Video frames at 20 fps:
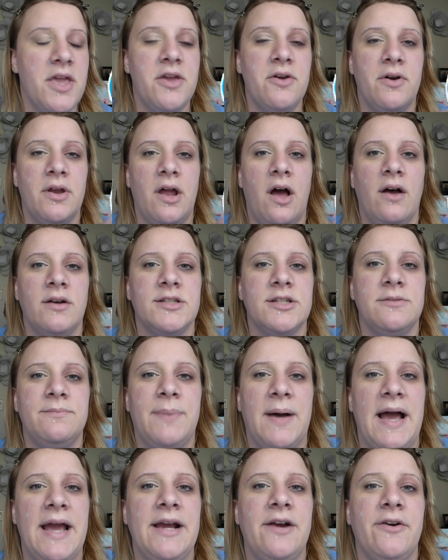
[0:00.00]
You can also
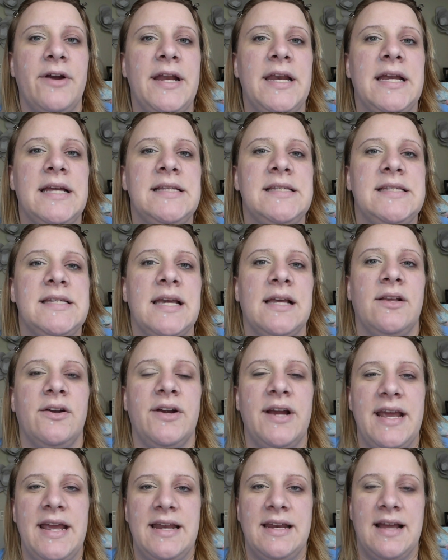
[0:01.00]
buy green
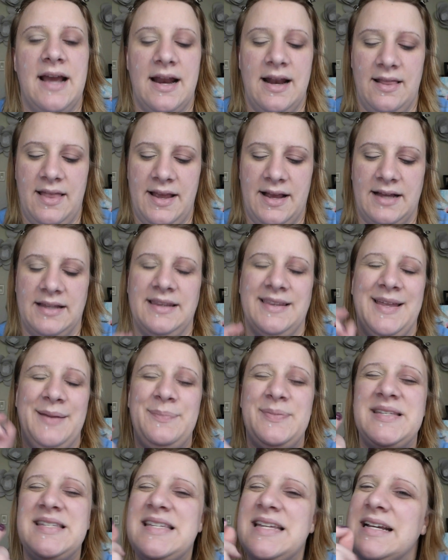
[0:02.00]
concealer in kind of like a
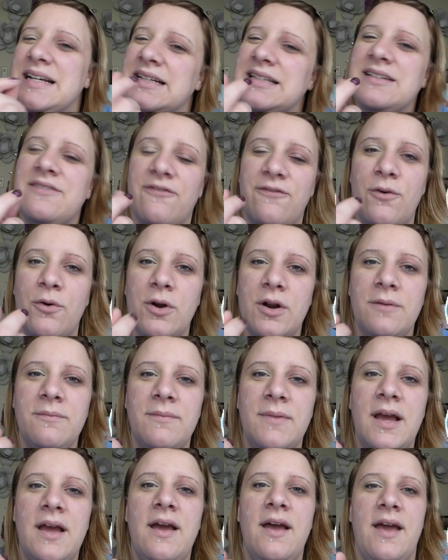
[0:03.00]
lipstick
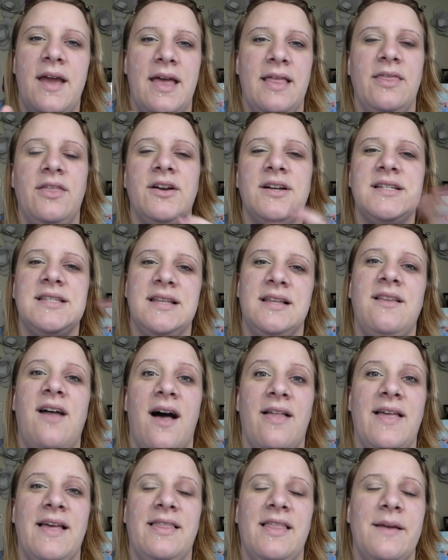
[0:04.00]
form. It looks a
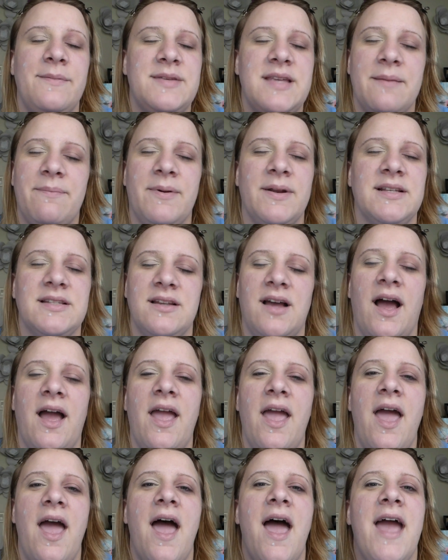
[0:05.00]
lot like lipstick, but it's
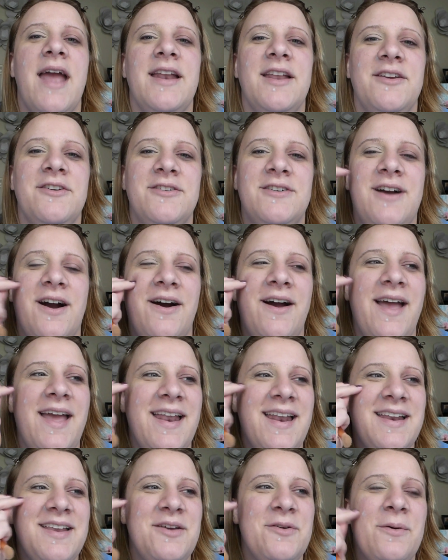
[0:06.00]
not. And you go
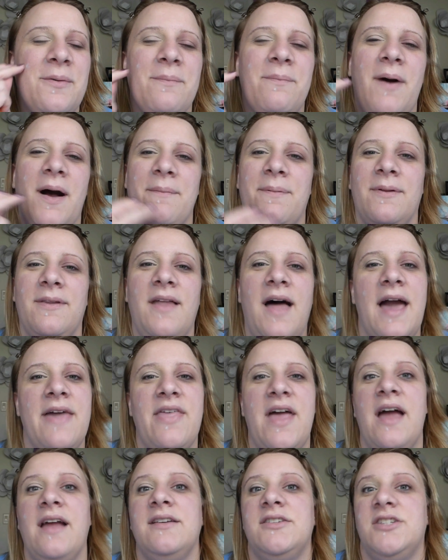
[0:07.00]
ahead and you apply
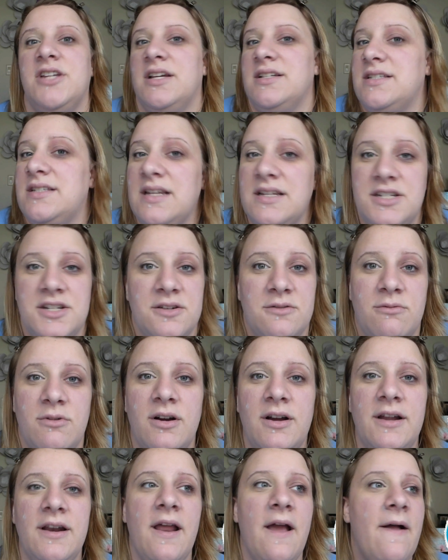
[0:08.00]
that just as you
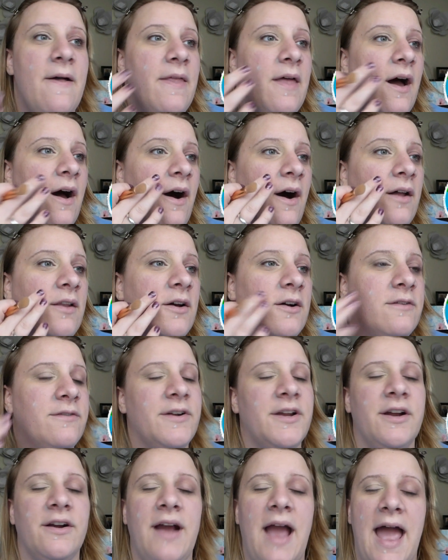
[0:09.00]
would all over
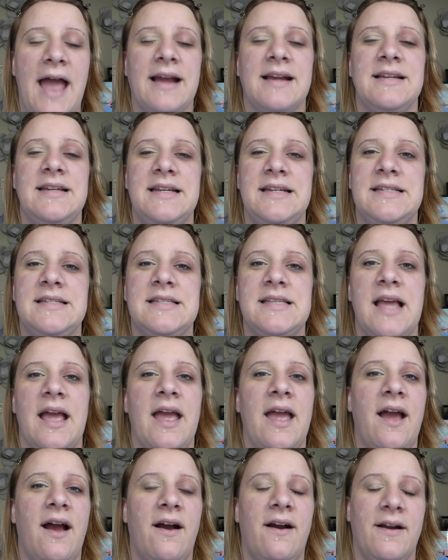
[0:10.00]
your acnes
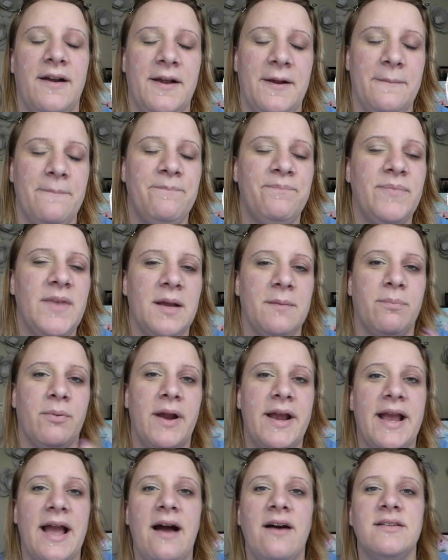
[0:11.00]
or your
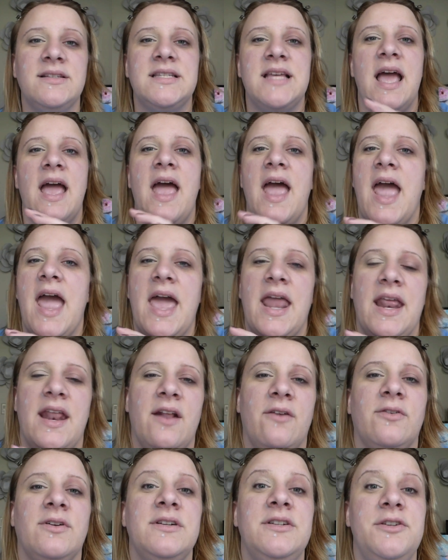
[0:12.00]
breakouts, and
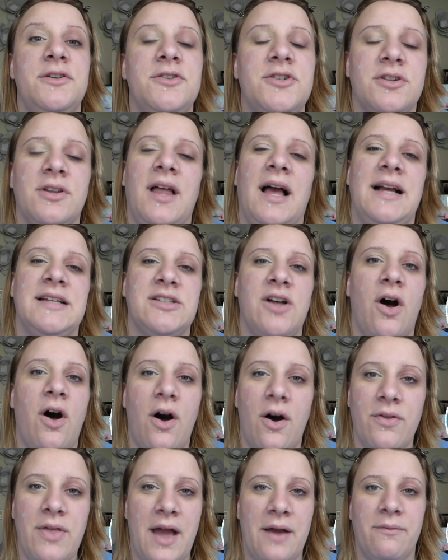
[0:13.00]
it'll neutralize
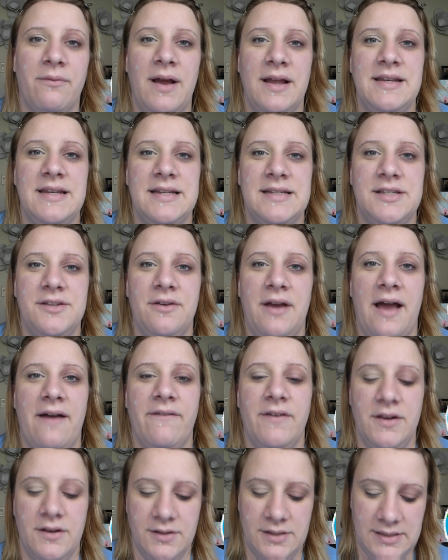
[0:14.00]
all that redness you
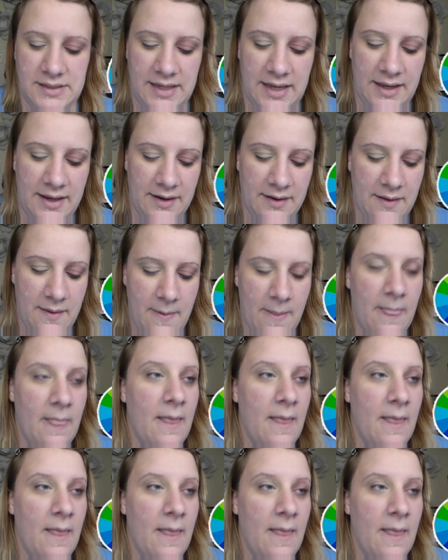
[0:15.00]
have in your skin.